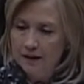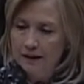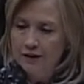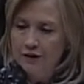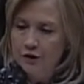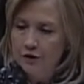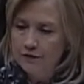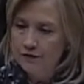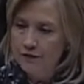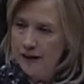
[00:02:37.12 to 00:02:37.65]

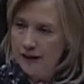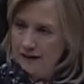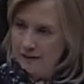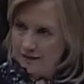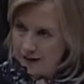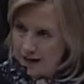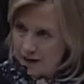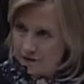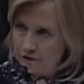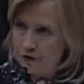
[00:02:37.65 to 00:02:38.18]
interfaith
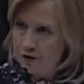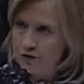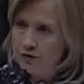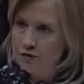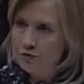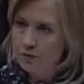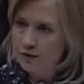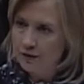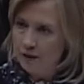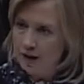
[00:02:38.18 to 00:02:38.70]

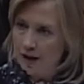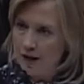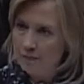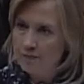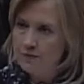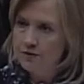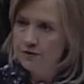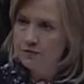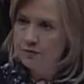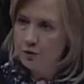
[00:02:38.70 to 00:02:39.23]
efforts with
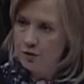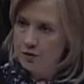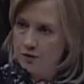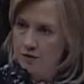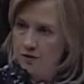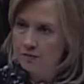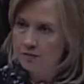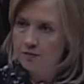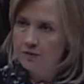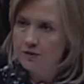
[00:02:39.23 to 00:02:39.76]
Copts and
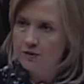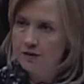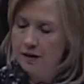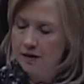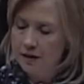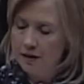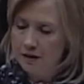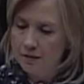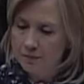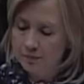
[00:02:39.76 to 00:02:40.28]
Muslims
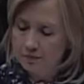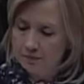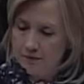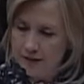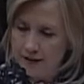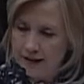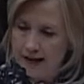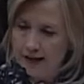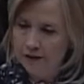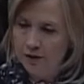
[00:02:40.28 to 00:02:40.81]

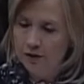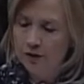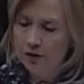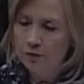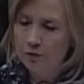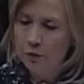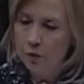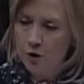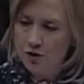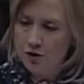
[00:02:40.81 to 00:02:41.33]
together,
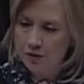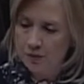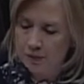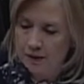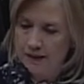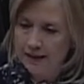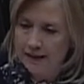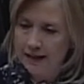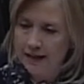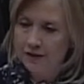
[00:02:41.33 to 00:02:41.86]

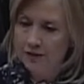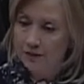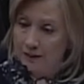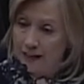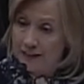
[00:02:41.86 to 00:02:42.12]
worshiping together.